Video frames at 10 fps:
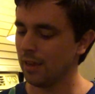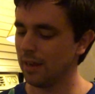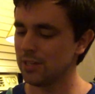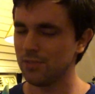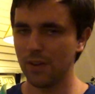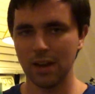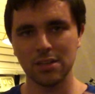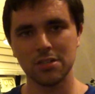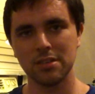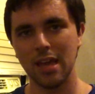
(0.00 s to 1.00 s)
it's very
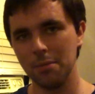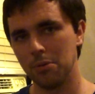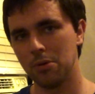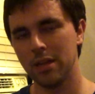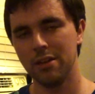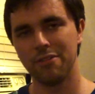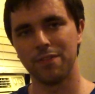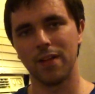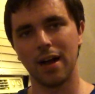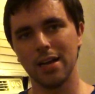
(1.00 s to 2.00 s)
stable and it
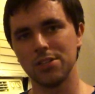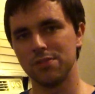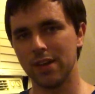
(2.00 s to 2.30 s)
flies